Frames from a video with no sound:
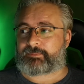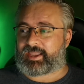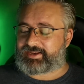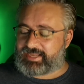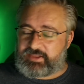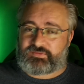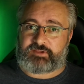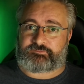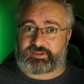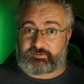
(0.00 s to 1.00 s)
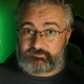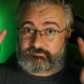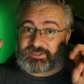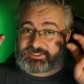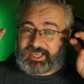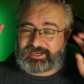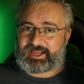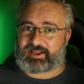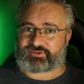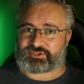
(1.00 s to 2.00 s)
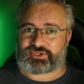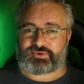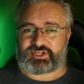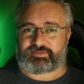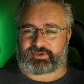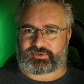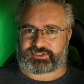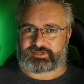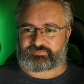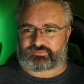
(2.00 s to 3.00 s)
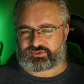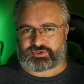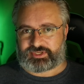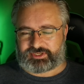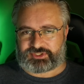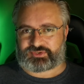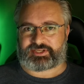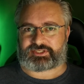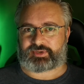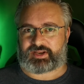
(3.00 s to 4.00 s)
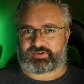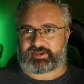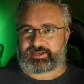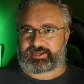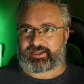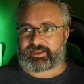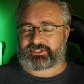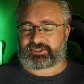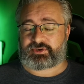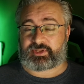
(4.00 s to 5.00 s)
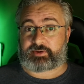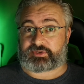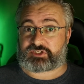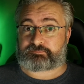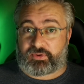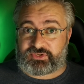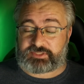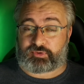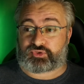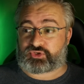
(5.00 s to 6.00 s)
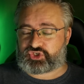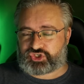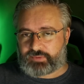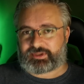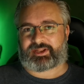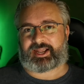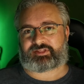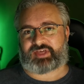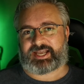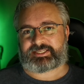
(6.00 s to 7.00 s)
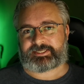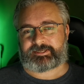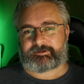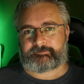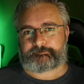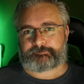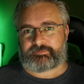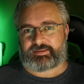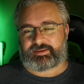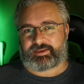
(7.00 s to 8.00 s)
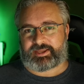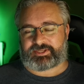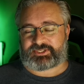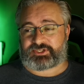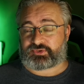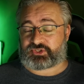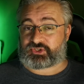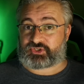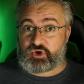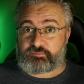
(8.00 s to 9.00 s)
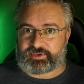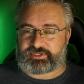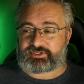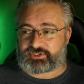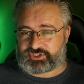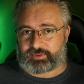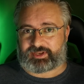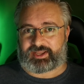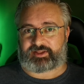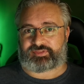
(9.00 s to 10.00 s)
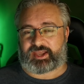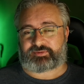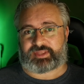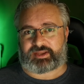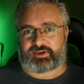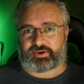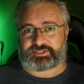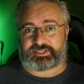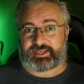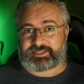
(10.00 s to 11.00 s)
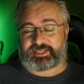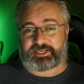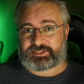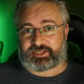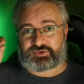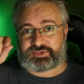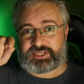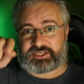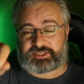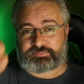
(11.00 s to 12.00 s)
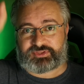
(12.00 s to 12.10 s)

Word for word: And even if he fixed that after shooting, because of shooting constraints or whatever, it's still irresponsible to show it like that and it's still stupid to show it like that without noticing. It takes like three seconds to